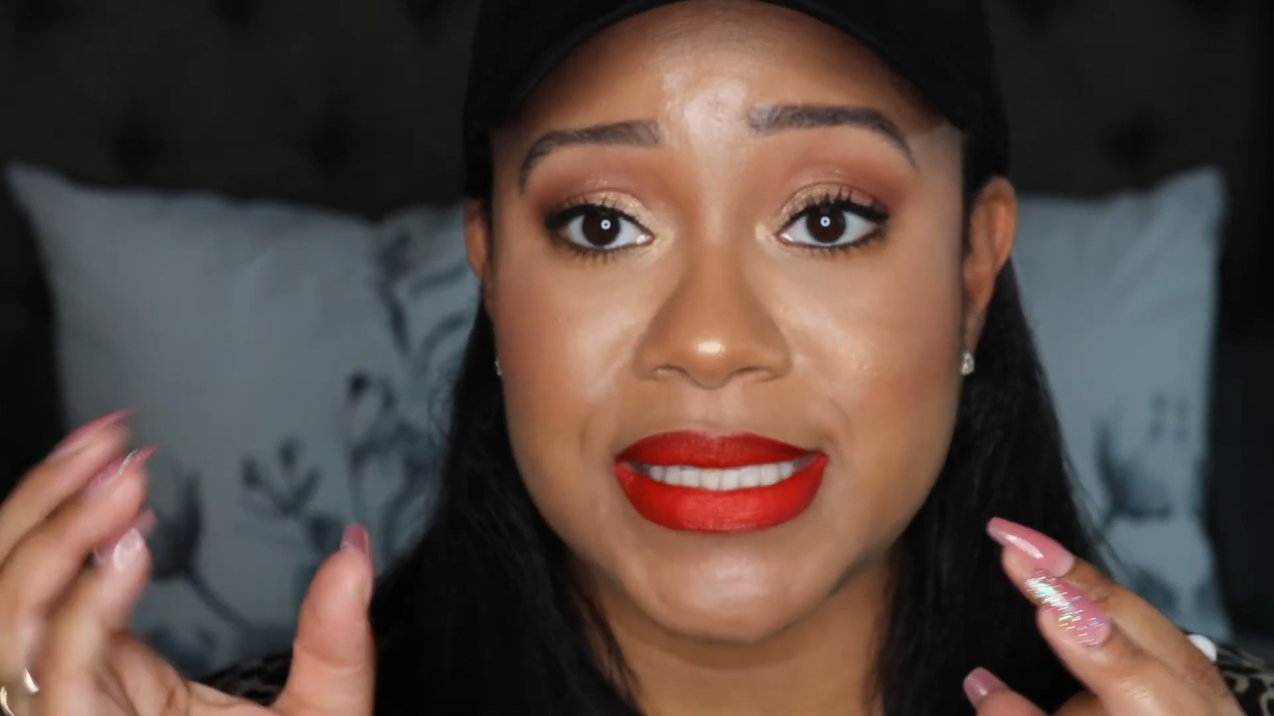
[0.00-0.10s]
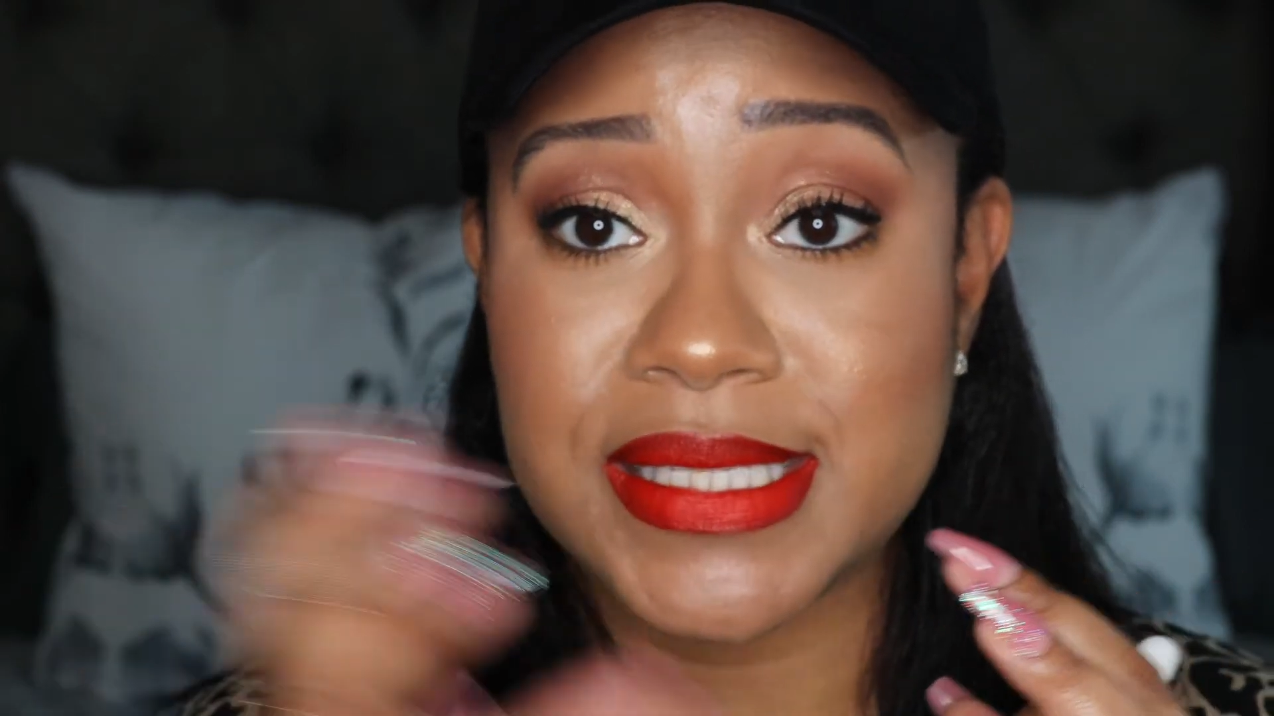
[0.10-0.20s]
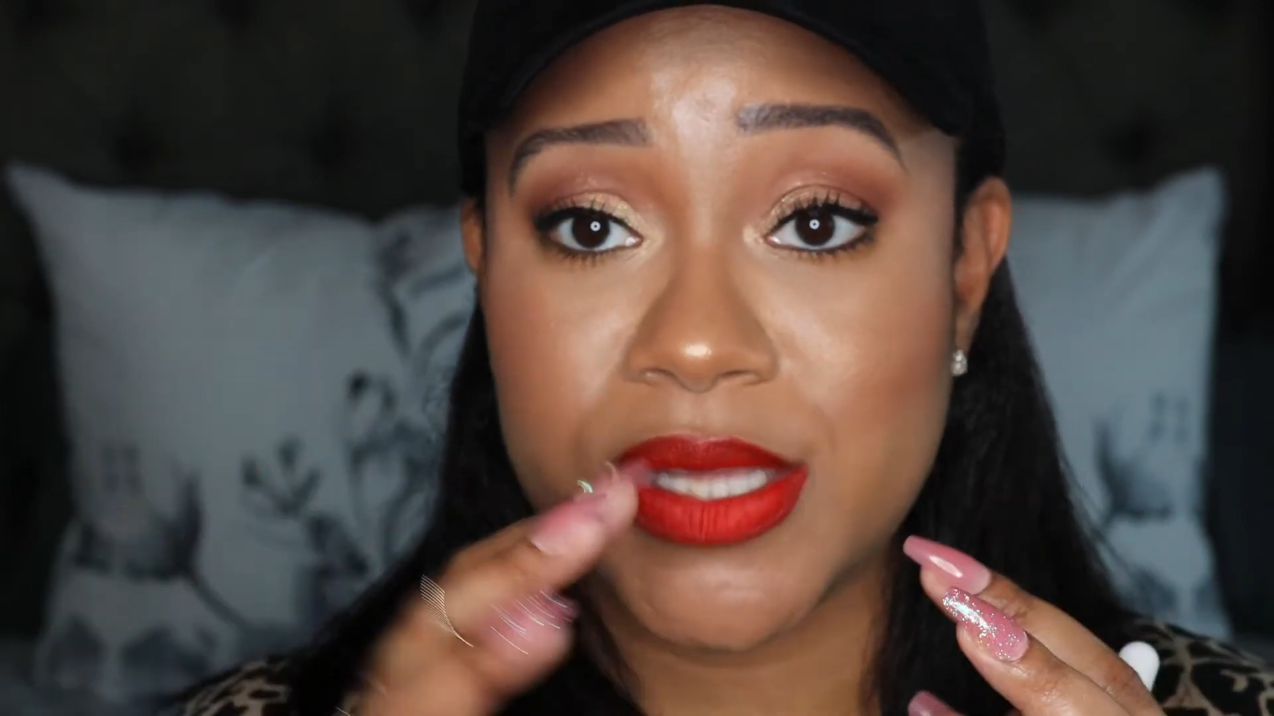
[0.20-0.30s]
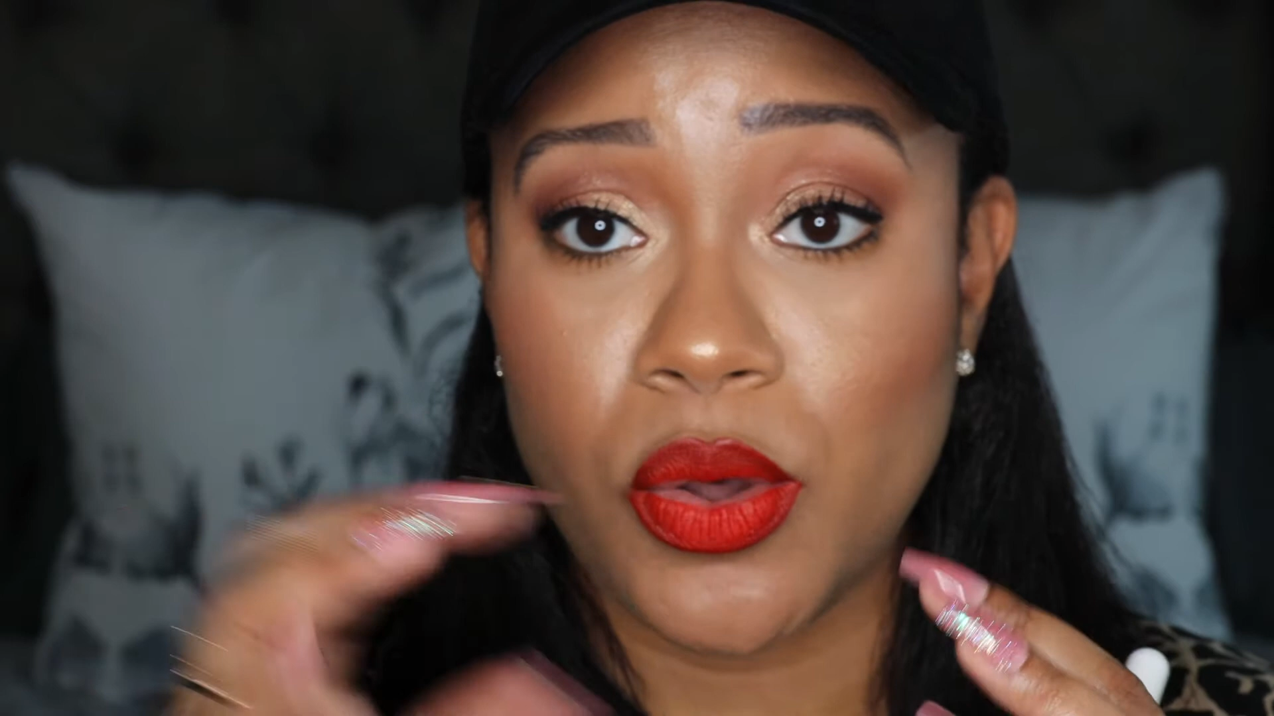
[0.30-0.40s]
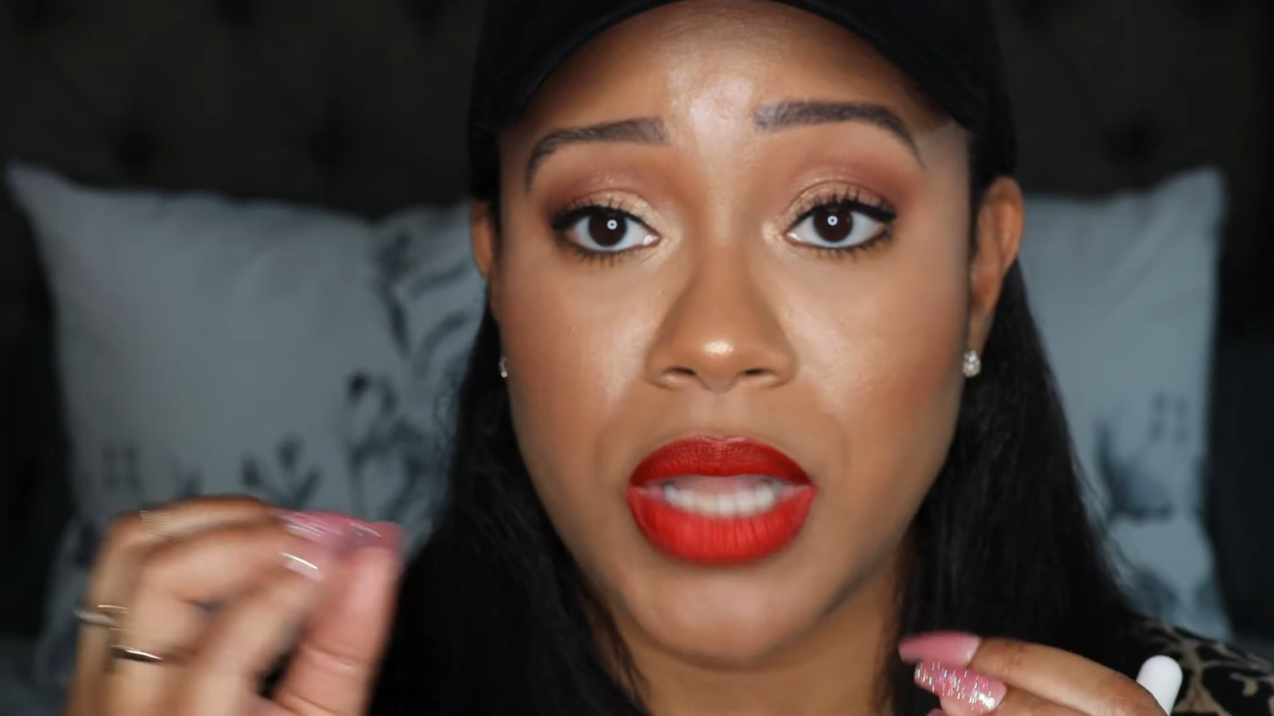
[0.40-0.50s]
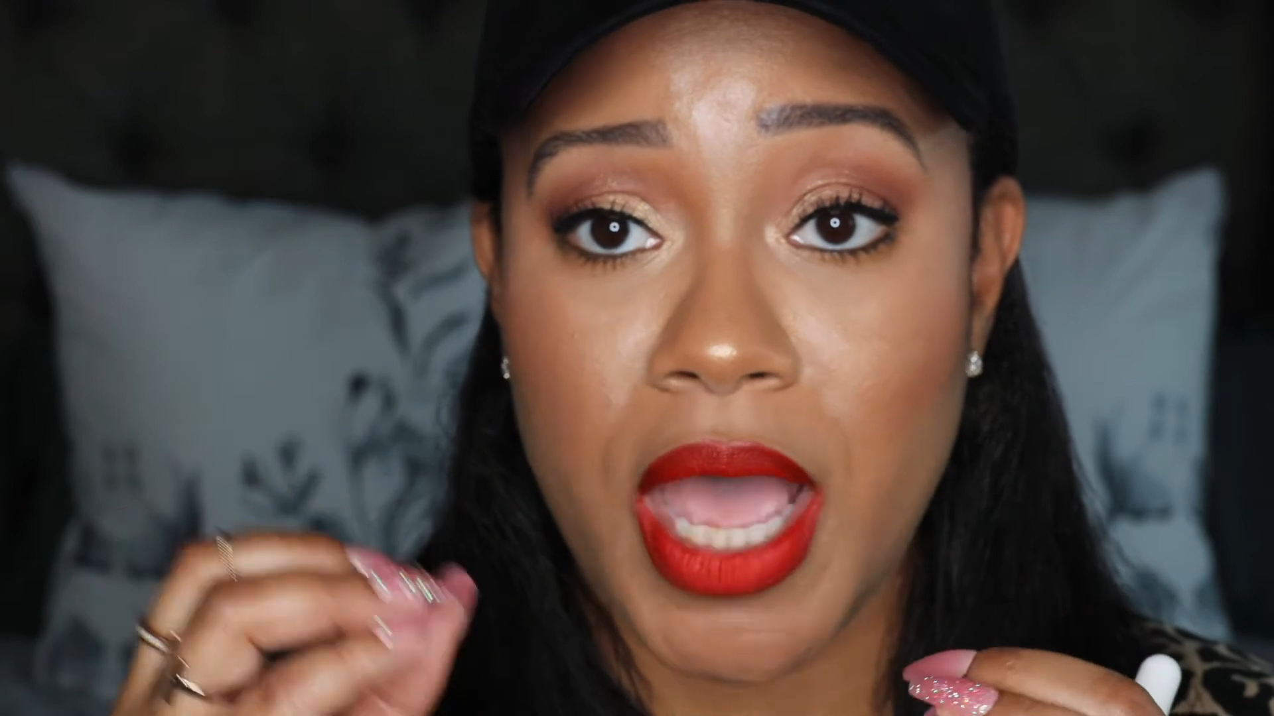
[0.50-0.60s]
the silk